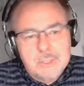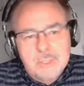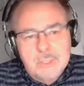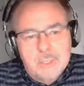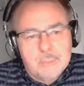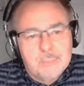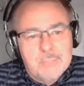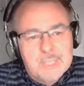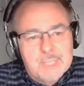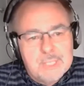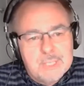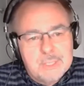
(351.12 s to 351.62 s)

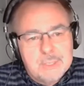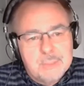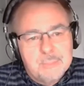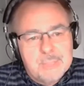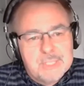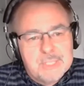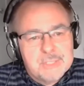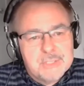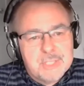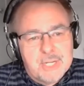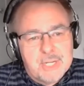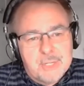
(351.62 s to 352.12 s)
And many of the
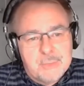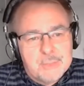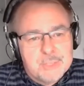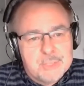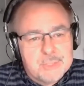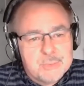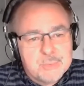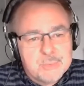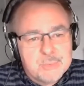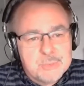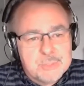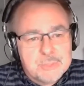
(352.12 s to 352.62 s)
big
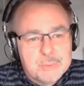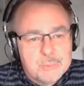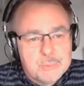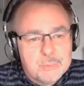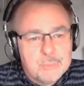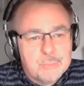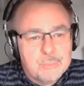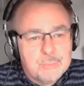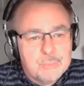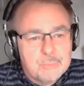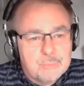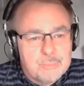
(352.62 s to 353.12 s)
charities were
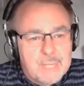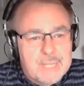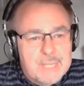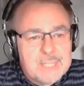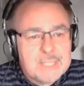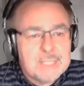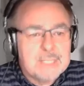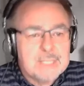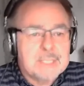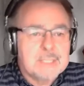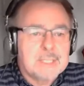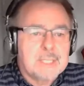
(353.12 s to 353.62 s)
still
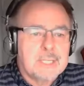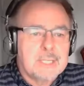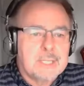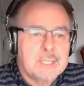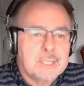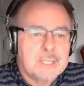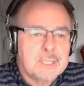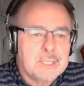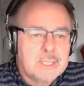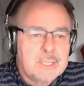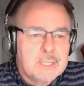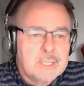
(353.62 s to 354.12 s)
making
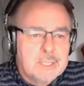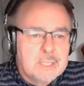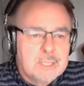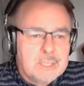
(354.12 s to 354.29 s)
their